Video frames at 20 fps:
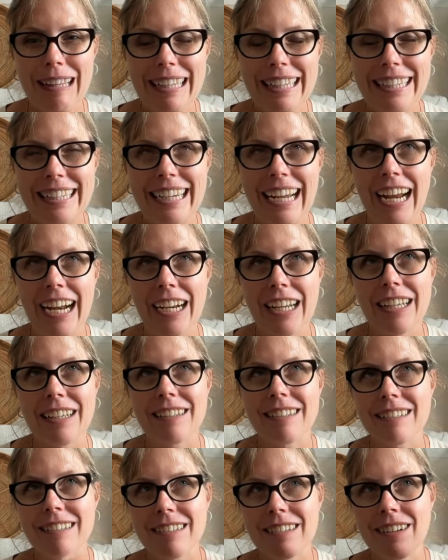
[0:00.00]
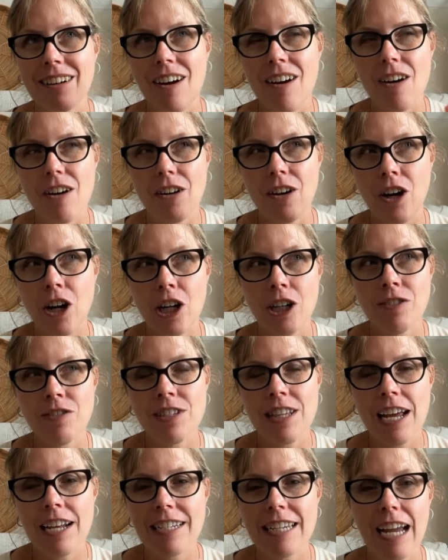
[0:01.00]
it kind of curves
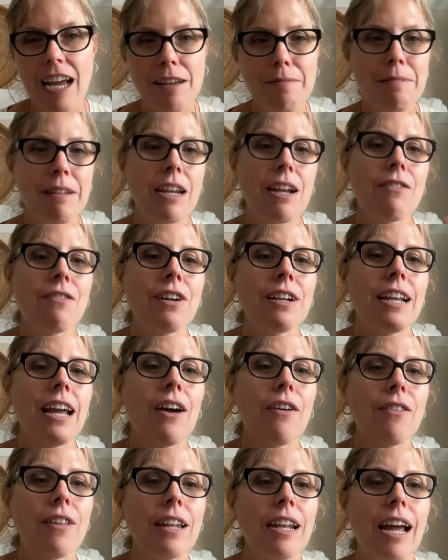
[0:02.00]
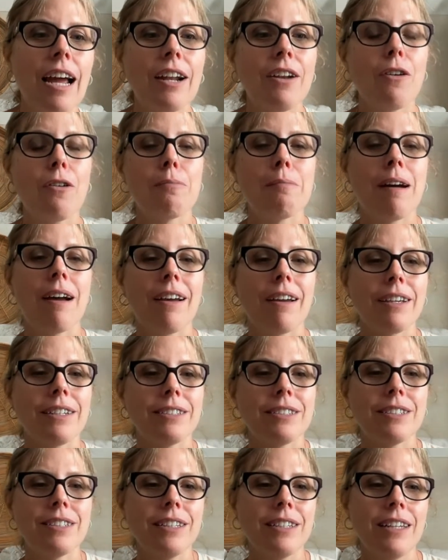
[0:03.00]
that down, but every now and then I don't
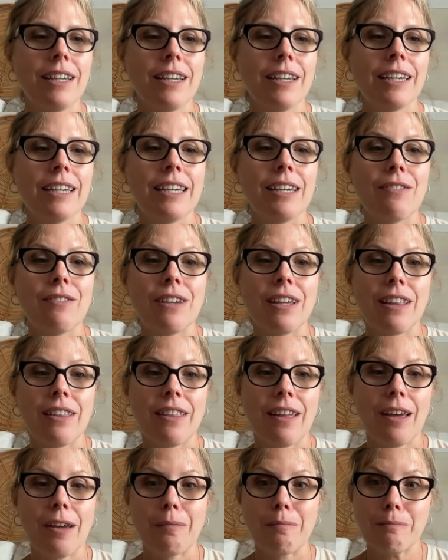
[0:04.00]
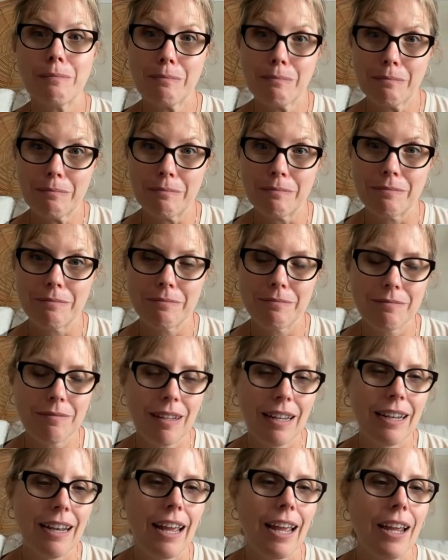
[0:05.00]
mind giving them
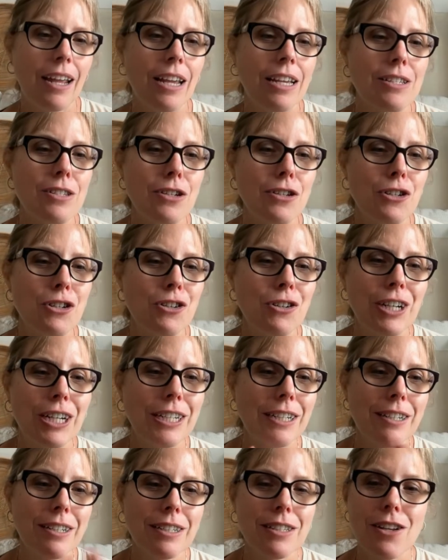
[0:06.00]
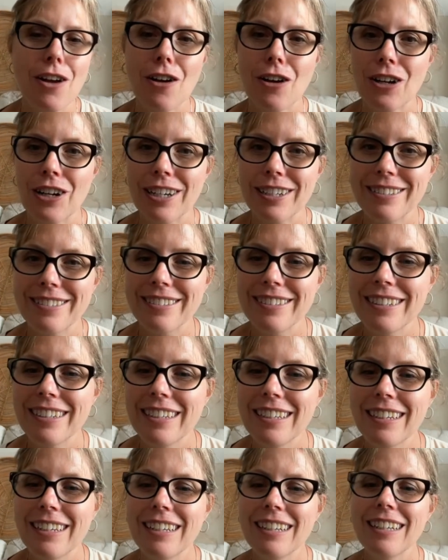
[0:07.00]
an egg as a treat. It's all good.
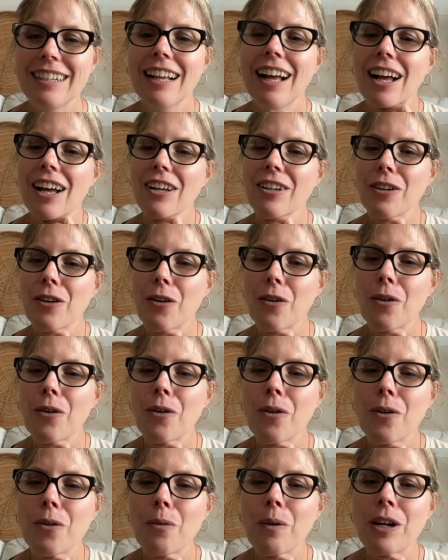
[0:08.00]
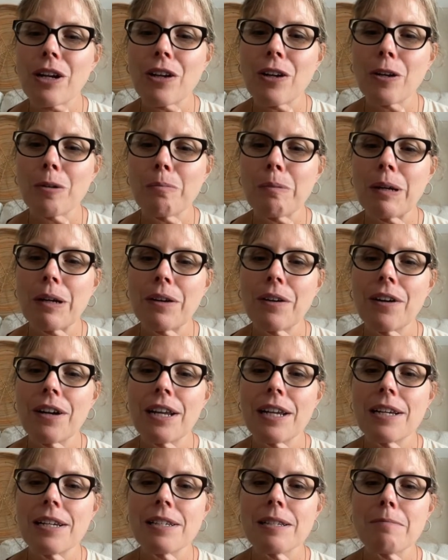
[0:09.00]
Oh, one of your
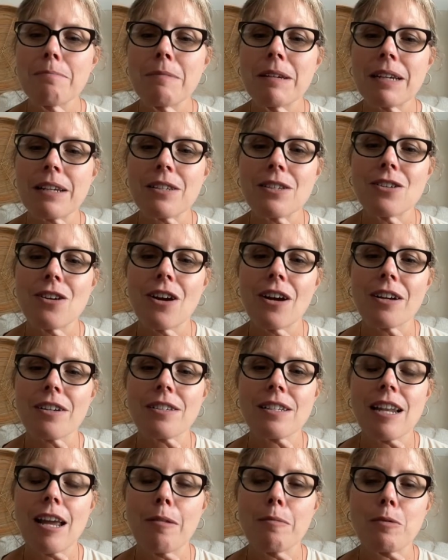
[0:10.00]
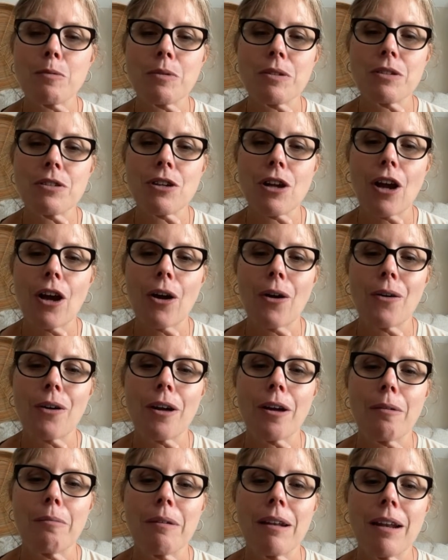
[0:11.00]
Pyrenees mixed dogs' names was
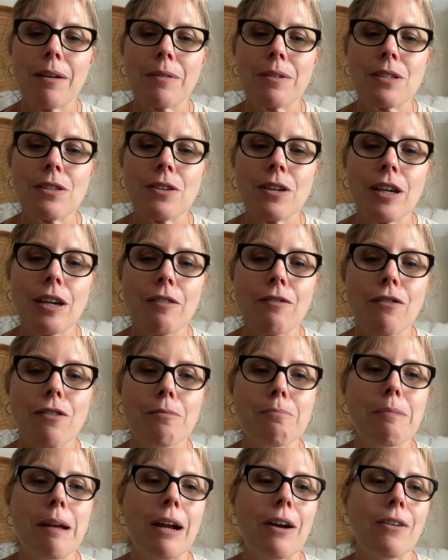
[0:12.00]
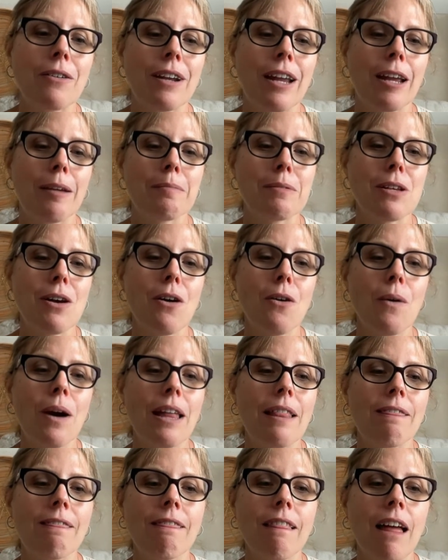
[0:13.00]
Dakota, but I was looking for bear names. Oh, I
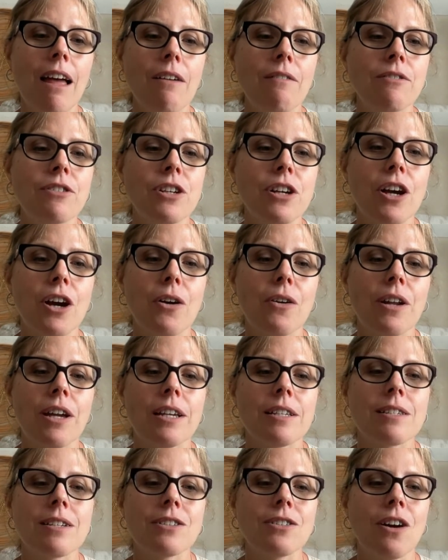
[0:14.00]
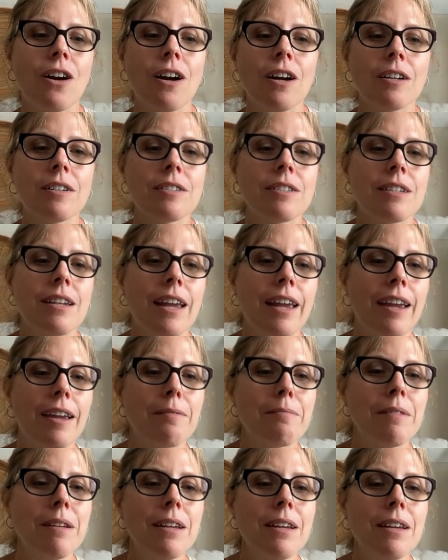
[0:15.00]
love Dakota as a dog's
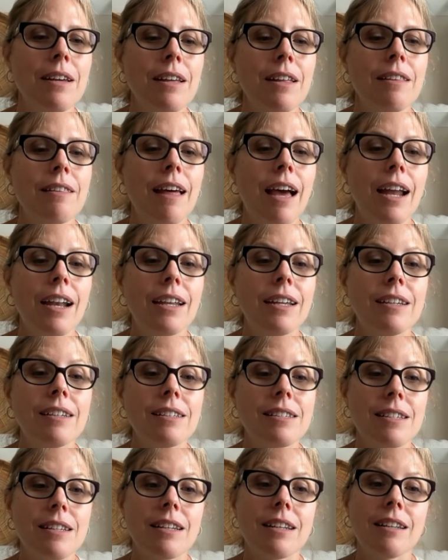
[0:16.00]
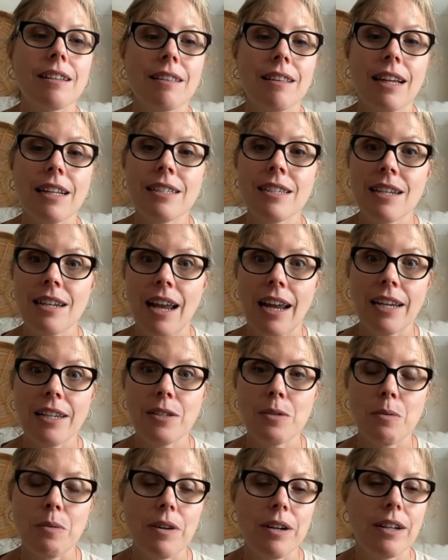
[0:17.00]
name. That's a
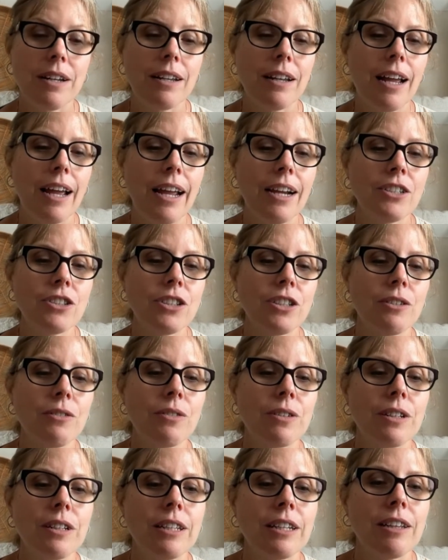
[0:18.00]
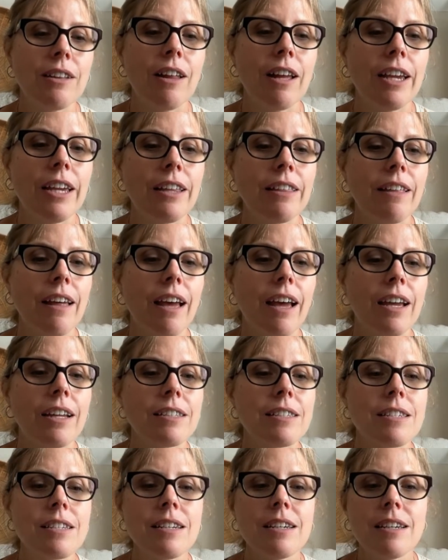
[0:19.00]
nice one. I actually really like
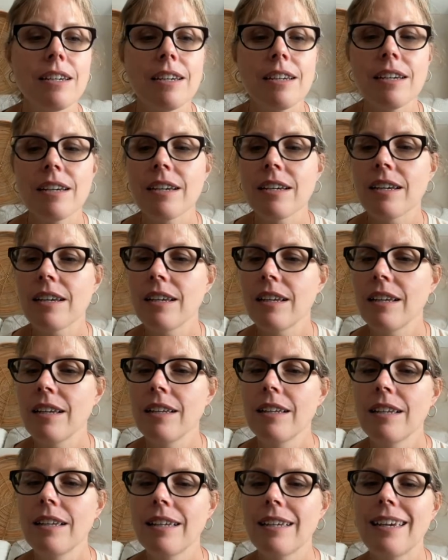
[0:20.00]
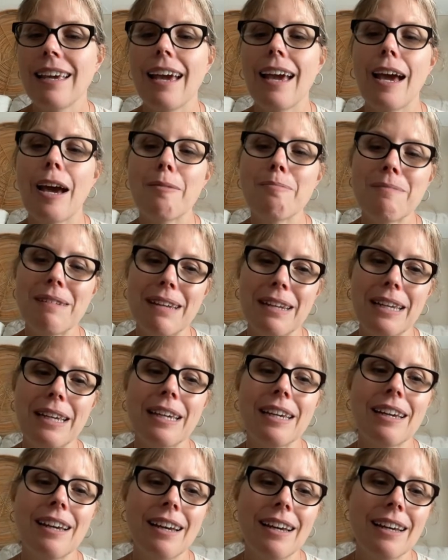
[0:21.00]
that. Yeah,
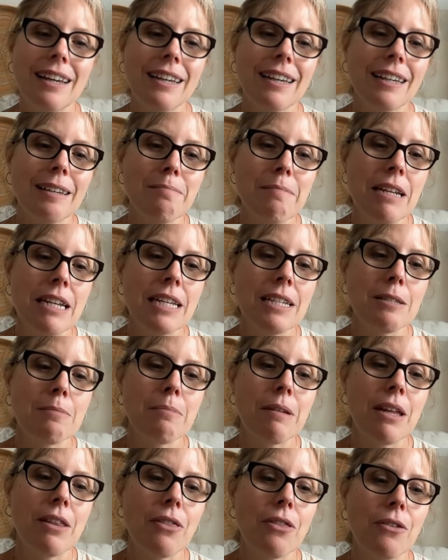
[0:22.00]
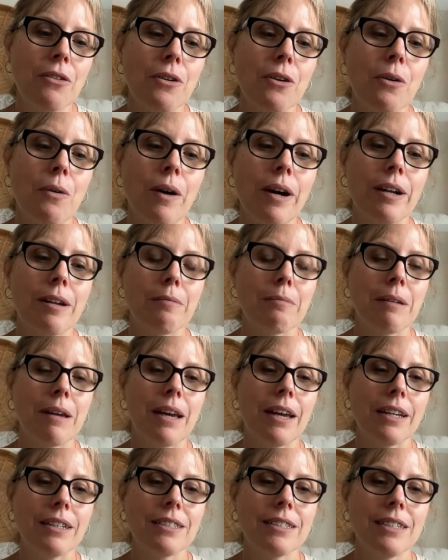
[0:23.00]
Minnie's been through quite a
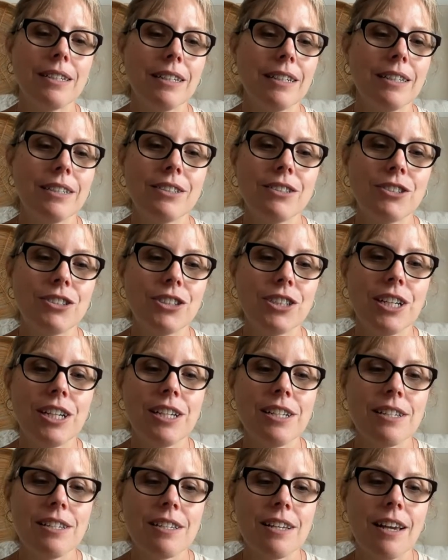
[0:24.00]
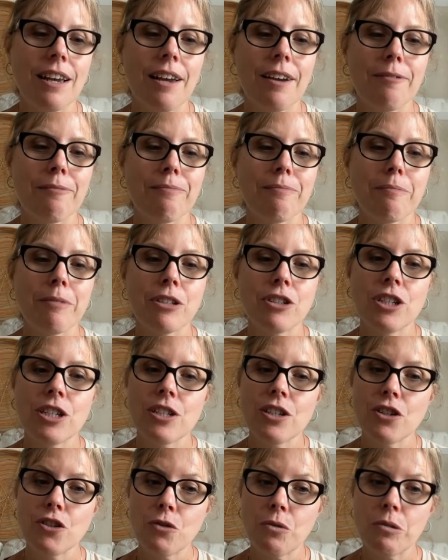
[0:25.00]
bit. But she's
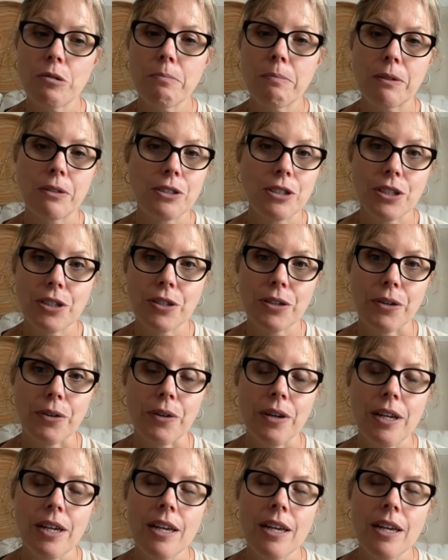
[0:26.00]
a trooper too.